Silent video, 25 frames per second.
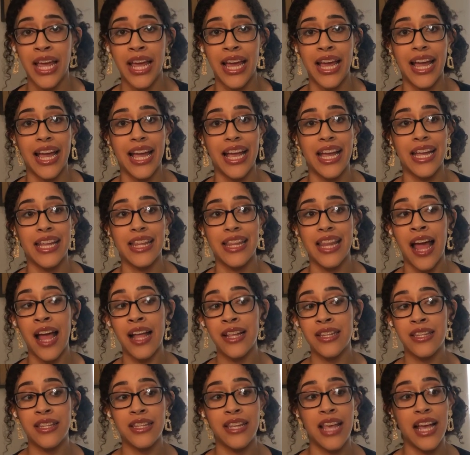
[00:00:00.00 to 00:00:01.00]
And that
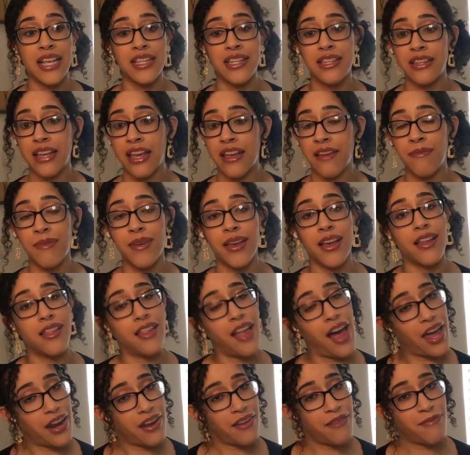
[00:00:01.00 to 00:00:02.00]
has saved me a
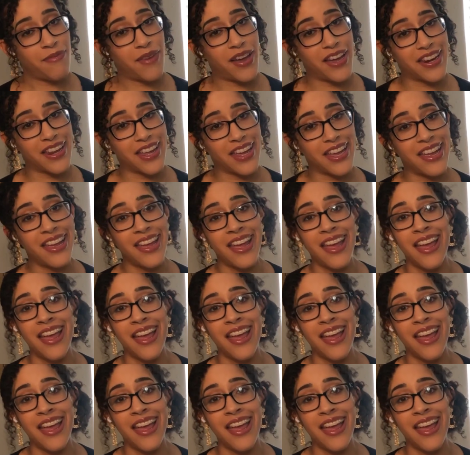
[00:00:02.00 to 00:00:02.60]
lot of money.